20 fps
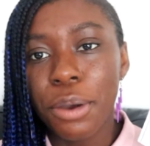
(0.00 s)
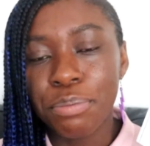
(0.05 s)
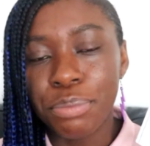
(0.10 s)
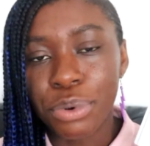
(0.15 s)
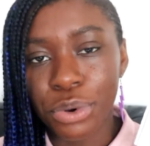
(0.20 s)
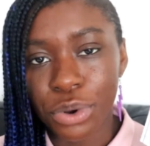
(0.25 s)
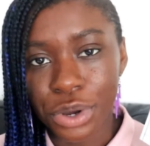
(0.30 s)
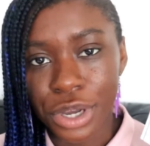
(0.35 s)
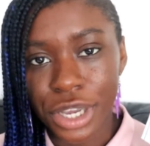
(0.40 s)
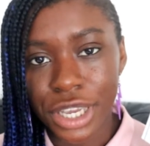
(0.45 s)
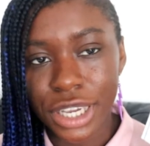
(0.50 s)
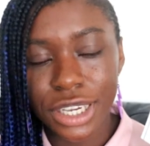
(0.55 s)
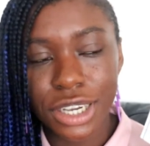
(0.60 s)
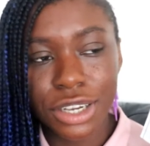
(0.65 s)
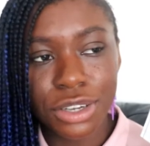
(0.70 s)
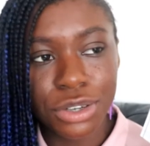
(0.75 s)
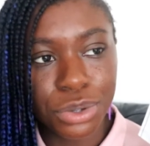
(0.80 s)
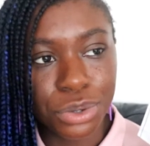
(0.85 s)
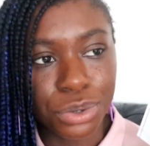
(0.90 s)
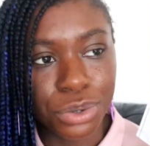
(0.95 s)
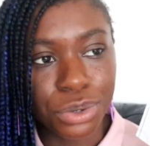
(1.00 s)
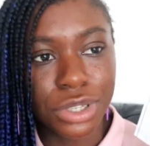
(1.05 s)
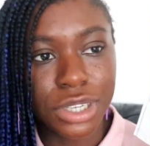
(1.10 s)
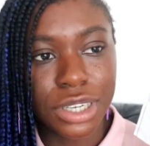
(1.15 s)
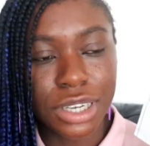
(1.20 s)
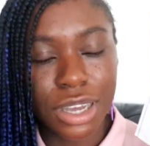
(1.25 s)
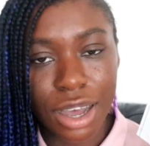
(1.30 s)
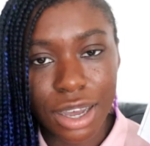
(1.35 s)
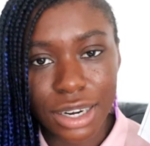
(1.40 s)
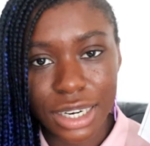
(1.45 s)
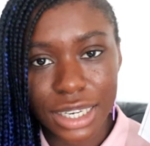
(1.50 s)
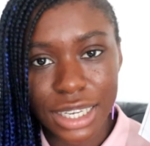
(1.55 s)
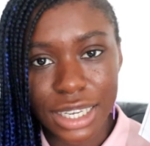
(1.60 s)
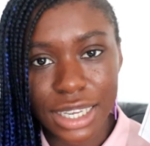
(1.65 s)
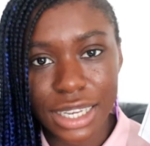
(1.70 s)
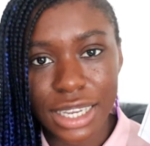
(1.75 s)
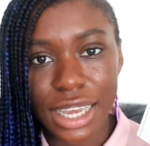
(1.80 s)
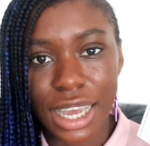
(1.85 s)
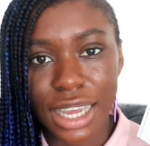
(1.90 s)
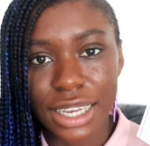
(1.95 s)
boy called
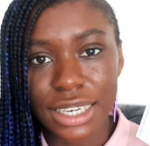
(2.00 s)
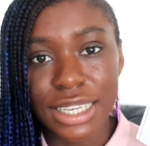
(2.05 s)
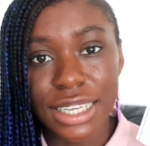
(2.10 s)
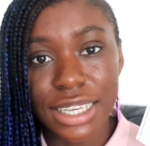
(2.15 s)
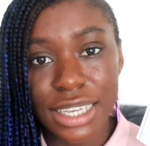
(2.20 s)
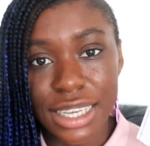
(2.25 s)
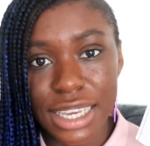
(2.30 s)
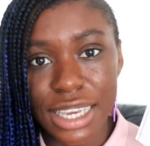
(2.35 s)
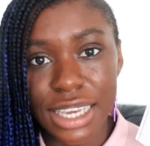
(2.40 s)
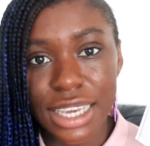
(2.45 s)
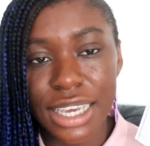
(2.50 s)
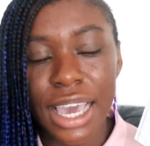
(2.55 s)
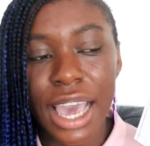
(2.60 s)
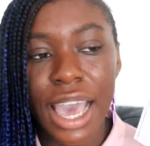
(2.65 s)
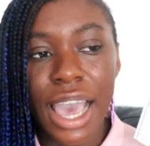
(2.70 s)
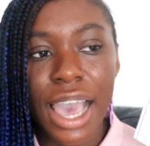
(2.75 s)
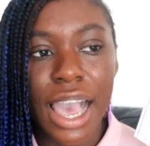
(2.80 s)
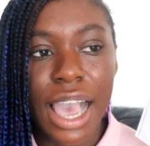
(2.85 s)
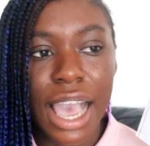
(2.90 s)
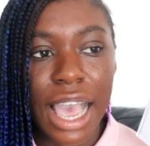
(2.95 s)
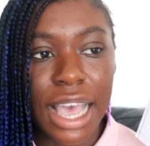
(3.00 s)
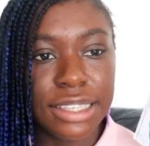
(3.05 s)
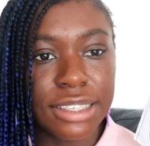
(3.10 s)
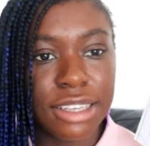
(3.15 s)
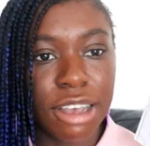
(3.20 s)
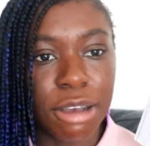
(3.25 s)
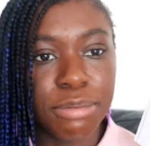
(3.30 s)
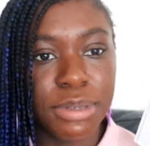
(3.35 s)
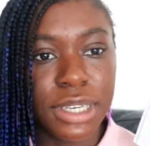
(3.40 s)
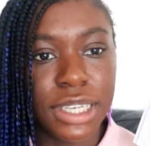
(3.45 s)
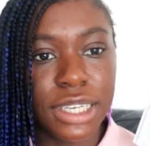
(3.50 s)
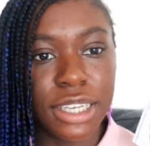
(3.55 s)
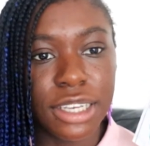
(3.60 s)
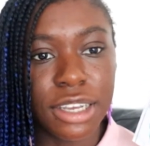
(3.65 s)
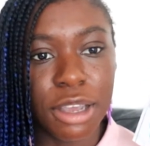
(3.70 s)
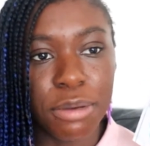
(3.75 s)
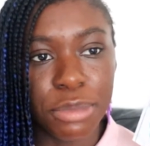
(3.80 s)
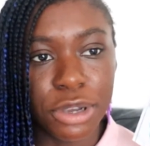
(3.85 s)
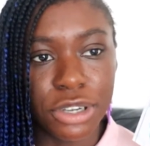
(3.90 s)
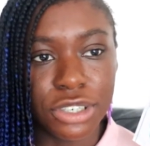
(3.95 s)
Kaneki, and he ends up
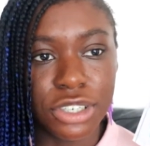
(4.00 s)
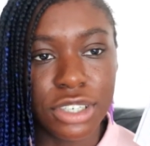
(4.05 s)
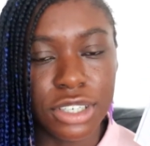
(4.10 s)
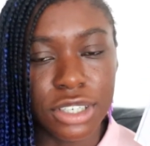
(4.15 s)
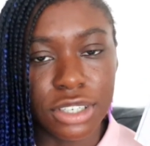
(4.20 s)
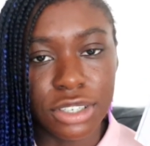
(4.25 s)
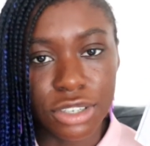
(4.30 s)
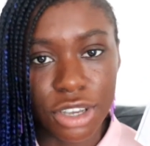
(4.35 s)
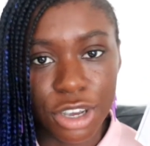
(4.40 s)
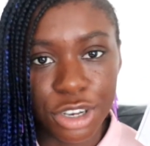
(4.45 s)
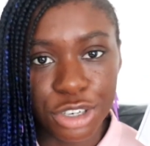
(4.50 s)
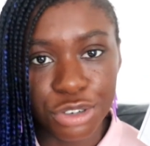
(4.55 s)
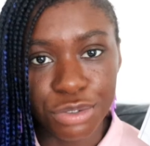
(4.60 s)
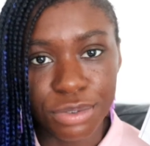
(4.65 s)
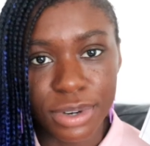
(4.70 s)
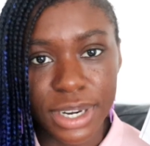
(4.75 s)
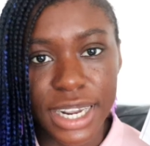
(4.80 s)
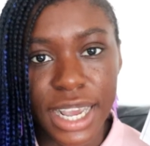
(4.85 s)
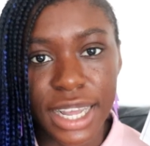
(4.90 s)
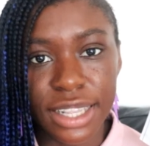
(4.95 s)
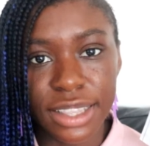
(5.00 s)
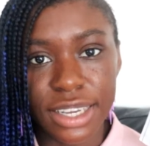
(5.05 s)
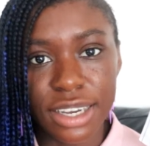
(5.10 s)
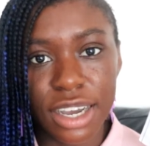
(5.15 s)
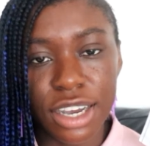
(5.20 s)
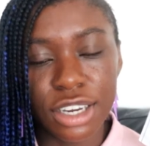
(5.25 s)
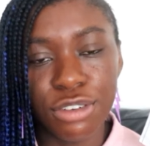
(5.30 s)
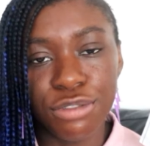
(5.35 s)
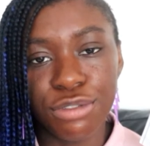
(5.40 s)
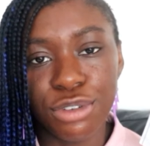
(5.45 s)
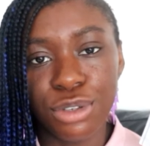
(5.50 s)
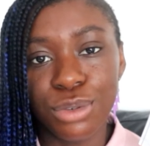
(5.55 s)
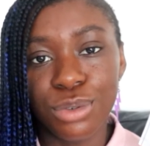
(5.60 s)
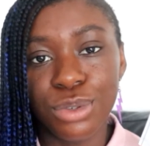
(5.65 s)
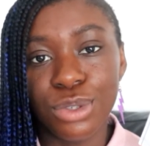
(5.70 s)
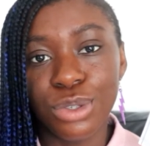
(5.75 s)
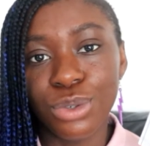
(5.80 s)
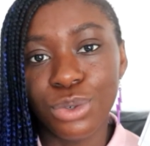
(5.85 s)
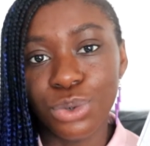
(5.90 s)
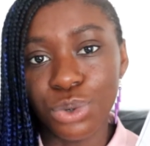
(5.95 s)
needing emergency surgery, and they kind of
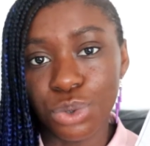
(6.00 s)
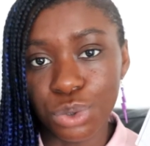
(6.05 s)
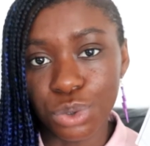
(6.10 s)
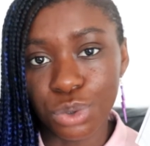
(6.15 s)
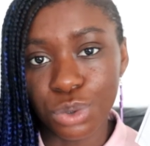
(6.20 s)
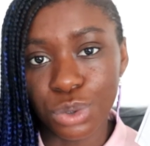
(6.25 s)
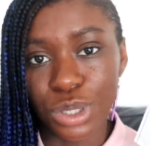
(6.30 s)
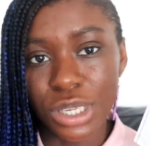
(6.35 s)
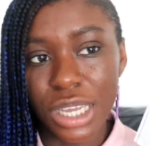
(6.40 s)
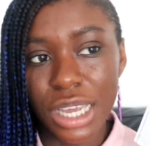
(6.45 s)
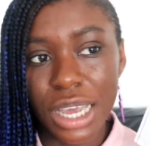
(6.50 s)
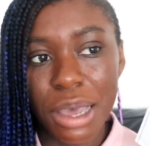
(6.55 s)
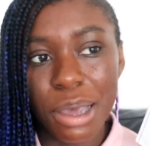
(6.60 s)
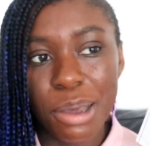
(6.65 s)
use ghoul